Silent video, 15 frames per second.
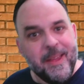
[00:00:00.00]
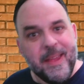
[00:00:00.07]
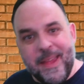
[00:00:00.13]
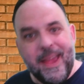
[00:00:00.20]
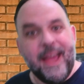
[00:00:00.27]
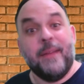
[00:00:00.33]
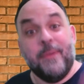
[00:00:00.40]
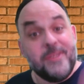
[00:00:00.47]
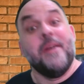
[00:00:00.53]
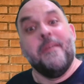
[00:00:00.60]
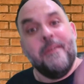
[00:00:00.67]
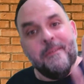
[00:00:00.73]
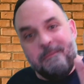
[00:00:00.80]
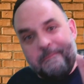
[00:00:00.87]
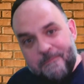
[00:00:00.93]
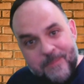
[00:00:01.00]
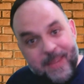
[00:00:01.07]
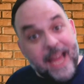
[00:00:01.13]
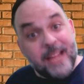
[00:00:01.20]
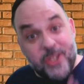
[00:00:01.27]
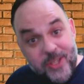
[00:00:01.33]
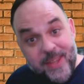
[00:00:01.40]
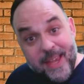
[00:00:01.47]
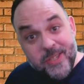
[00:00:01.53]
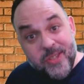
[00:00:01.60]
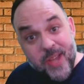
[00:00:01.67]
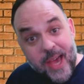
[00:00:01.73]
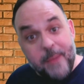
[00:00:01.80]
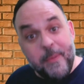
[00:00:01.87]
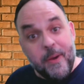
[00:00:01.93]
Anyway, catch you next
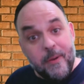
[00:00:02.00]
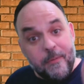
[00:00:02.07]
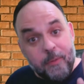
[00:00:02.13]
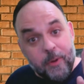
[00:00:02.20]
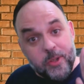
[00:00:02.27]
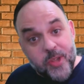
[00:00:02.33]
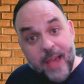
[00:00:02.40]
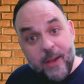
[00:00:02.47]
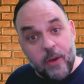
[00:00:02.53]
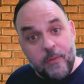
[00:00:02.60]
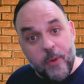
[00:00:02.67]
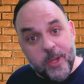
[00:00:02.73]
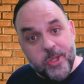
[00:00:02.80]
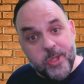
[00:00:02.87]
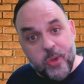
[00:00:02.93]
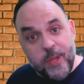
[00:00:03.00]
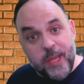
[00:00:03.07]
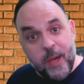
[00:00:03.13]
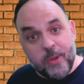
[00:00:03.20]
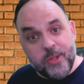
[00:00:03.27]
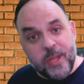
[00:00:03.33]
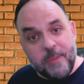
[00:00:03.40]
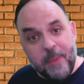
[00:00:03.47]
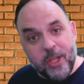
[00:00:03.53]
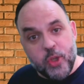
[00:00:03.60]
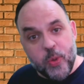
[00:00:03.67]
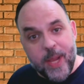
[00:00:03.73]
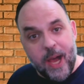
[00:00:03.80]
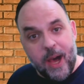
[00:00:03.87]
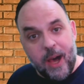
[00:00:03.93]
time. For Silo Voice Studios in
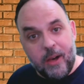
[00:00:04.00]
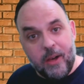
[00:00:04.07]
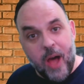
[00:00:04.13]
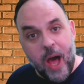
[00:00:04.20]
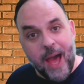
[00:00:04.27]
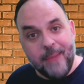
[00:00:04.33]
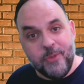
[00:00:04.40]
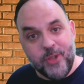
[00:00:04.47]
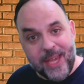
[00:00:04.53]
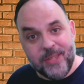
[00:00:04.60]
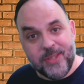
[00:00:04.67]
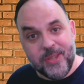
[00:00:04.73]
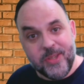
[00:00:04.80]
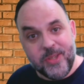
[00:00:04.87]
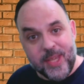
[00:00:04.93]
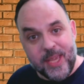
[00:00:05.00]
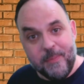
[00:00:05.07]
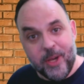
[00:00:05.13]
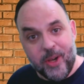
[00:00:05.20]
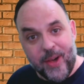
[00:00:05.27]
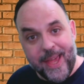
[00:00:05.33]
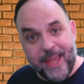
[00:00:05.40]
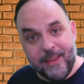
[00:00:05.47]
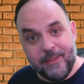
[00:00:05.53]
Montreal, I'm Jason C. McLean.